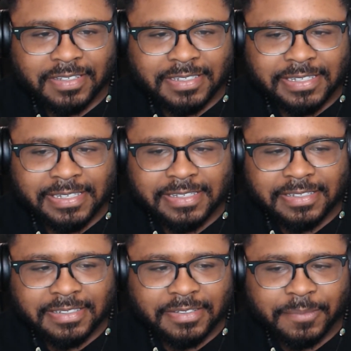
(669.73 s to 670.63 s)
Can kick
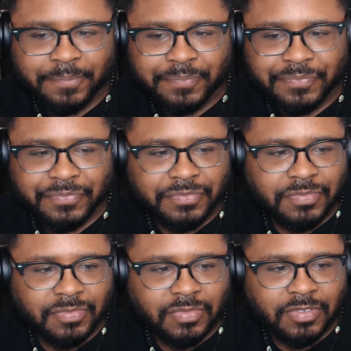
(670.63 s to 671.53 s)

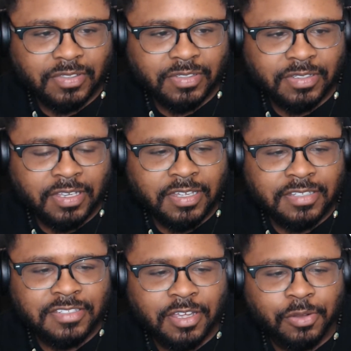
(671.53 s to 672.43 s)

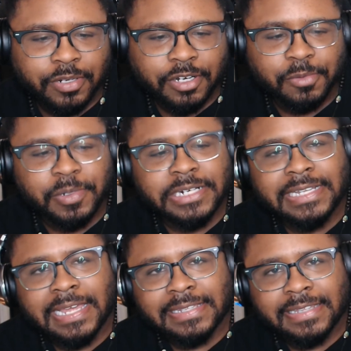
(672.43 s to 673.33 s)
it. So when they're
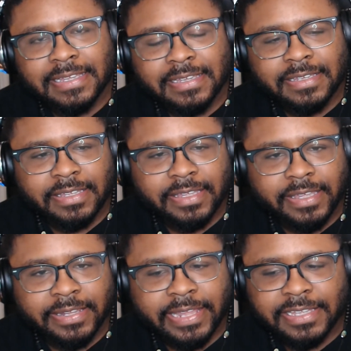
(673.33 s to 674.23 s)
running like that
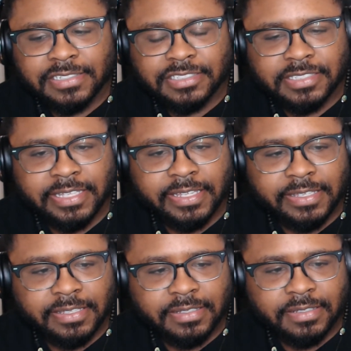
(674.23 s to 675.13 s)
and they can just
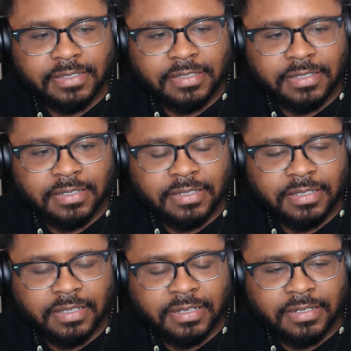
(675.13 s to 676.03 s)
kick it,
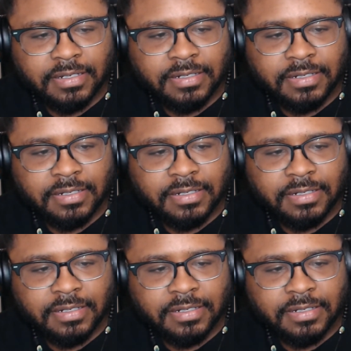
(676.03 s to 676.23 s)
uh,